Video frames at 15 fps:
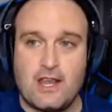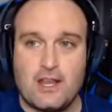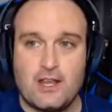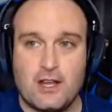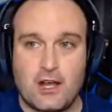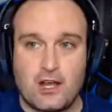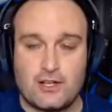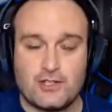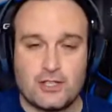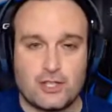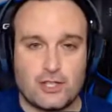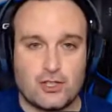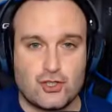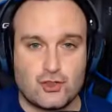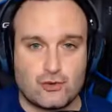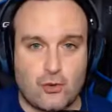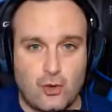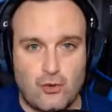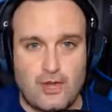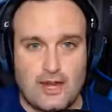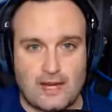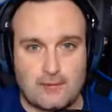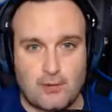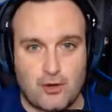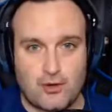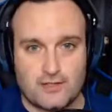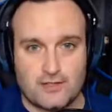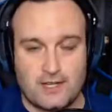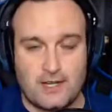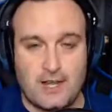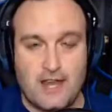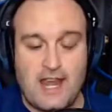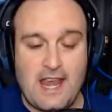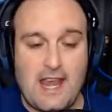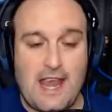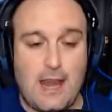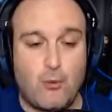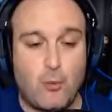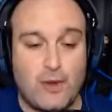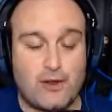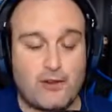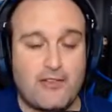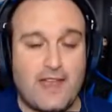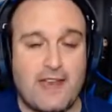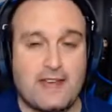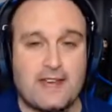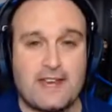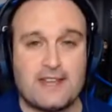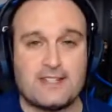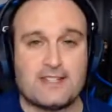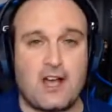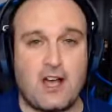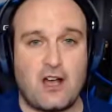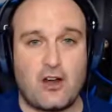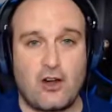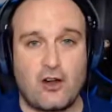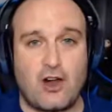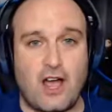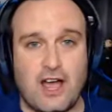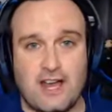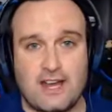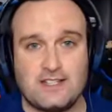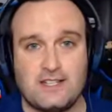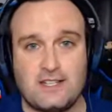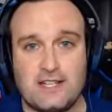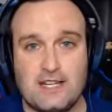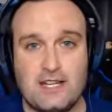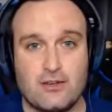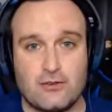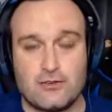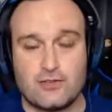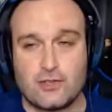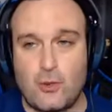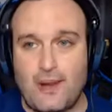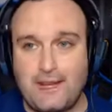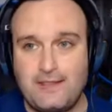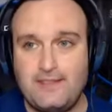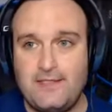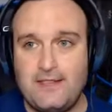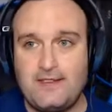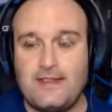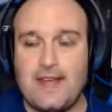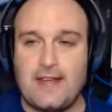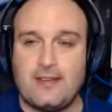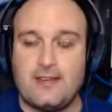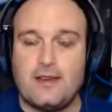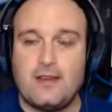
to control that person. aware that it's her eyes and ears. So anything that